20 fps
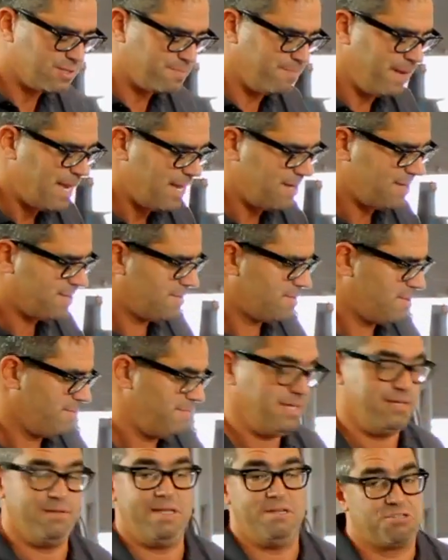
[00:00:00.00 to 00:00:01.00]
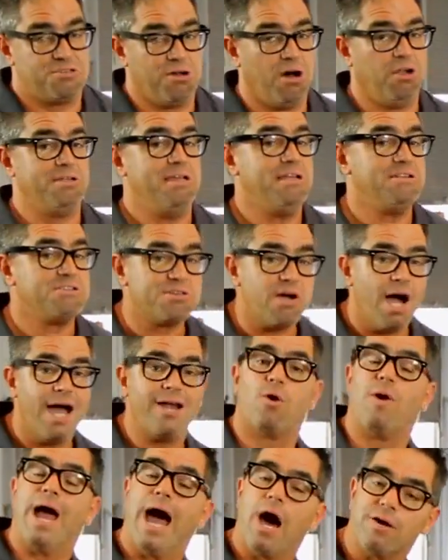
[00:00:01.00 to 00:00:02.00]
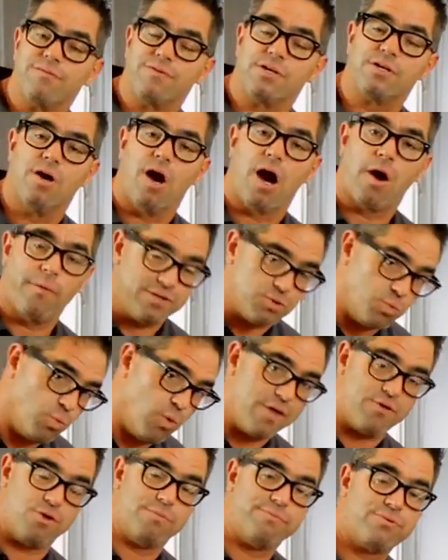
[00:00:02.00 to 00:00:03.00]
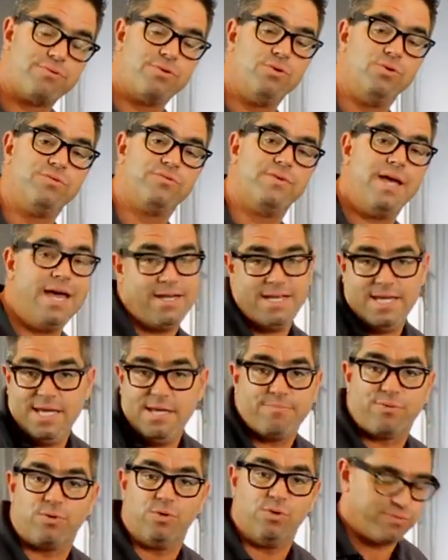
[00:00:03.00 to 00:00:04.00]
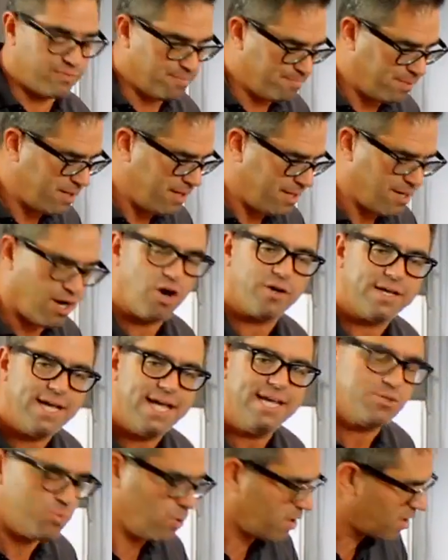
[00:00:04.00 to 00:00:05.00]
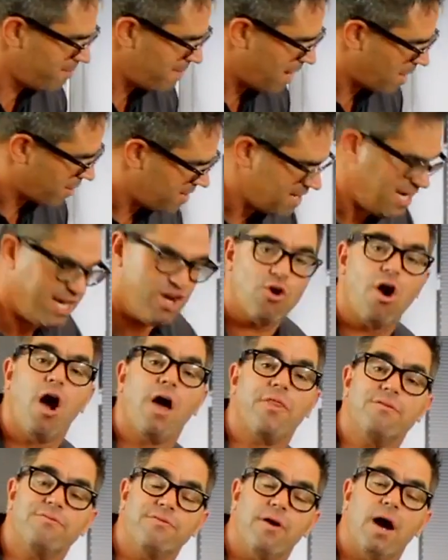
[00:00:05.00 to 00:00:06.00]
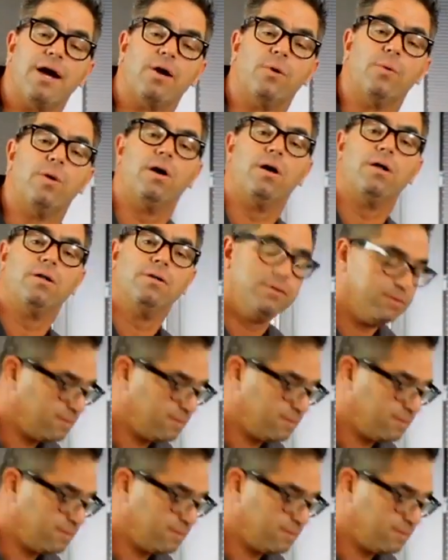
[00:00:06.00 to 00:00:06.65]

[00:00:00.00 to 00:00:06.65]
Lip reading: is made to be installed inside or out of the car. It's weatherproof and heat-proof, but in our case we're going to mount it here on the firewall.